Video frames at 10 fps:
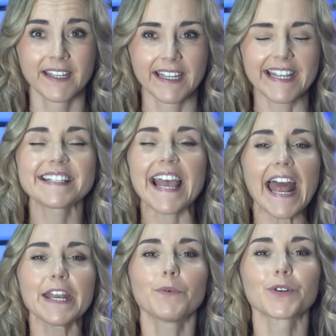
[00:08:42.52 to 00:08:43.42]
It's
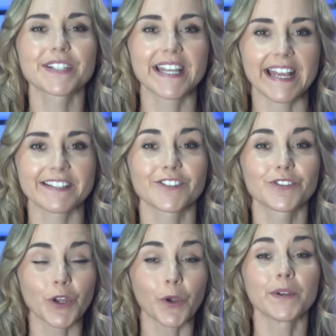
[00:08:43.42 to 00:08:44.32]
anyone's guess as
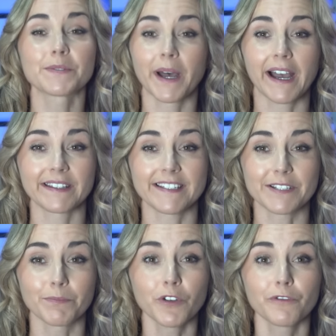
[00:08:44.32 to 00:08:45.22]
to who is behind
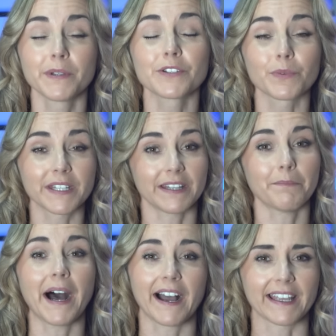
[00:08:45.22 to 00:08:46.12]
these movements within the
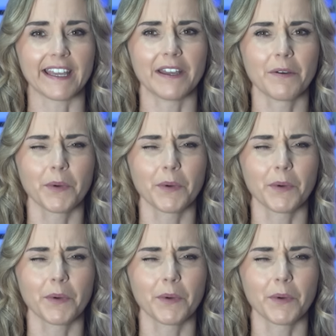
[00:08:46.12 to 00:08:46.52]
market,